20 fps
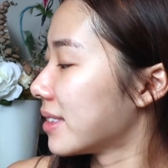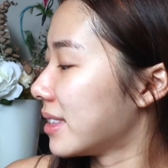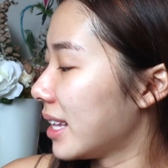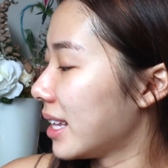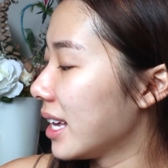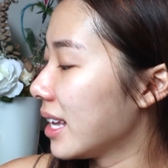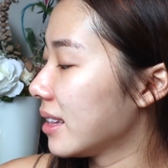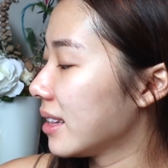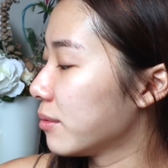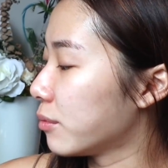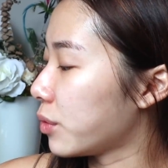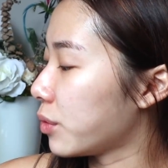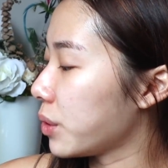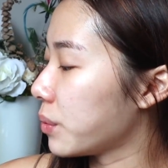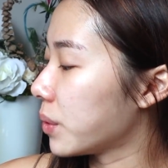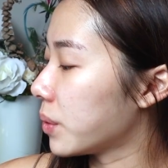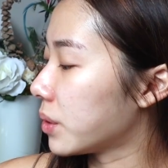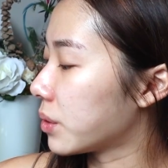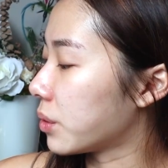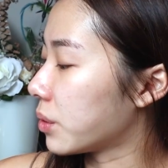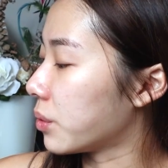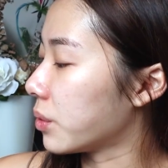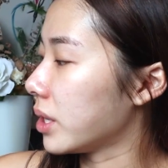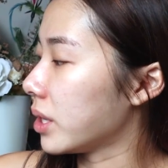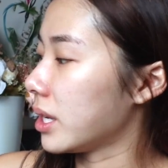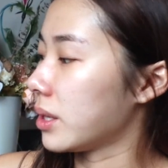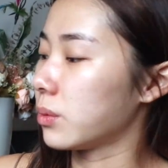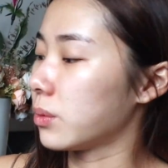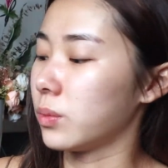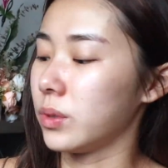Then we will go
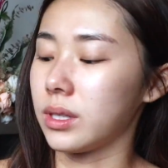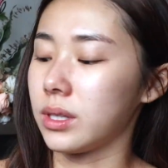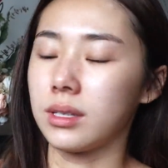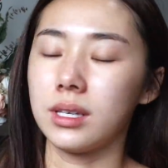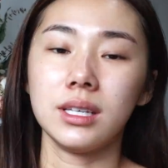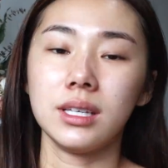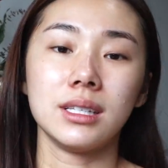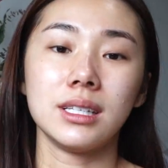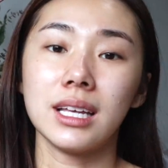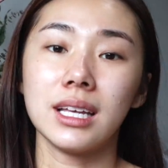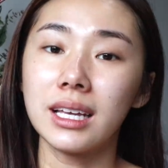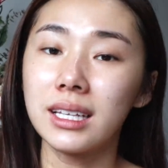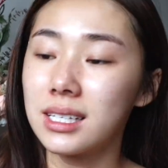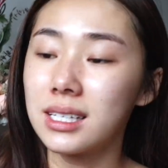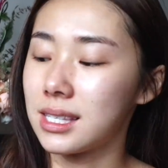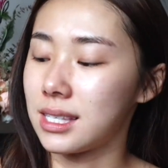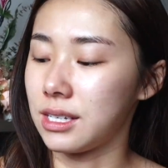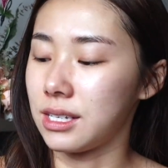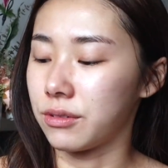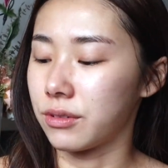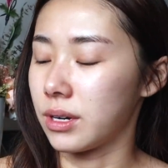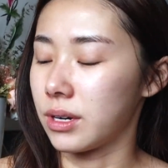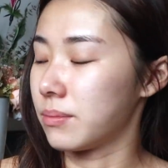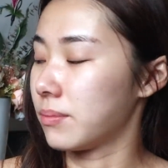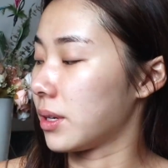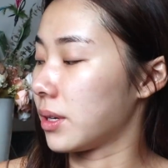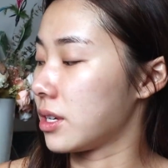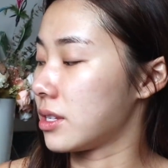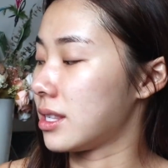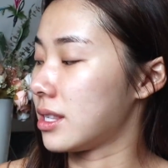in with another
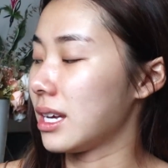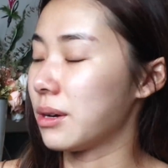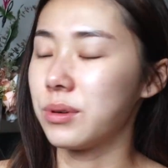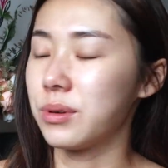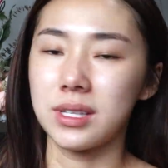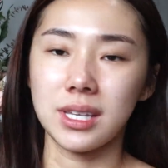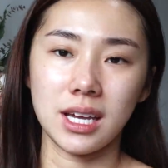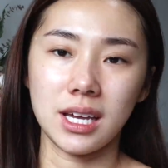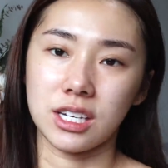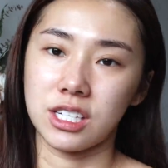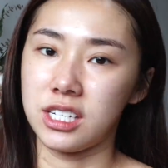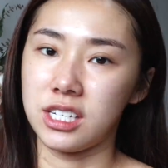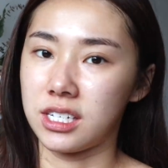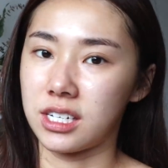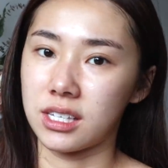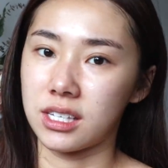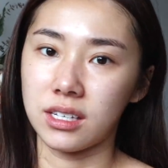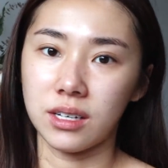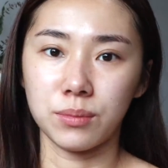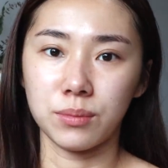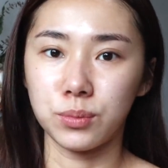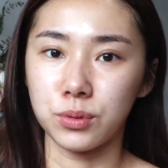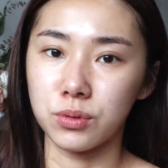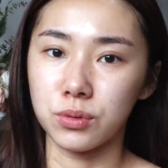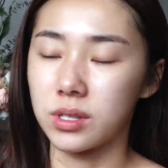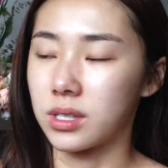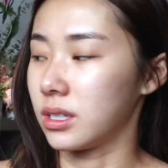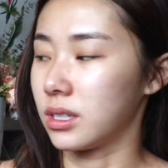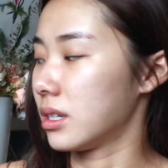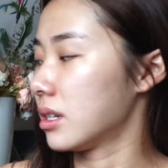serum, because that was actually just a
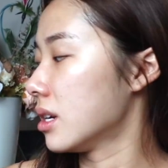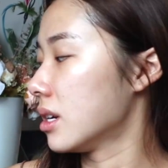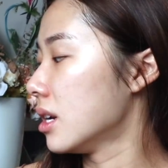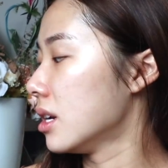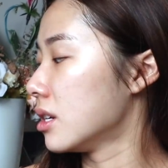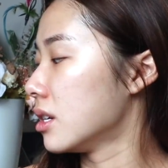booster.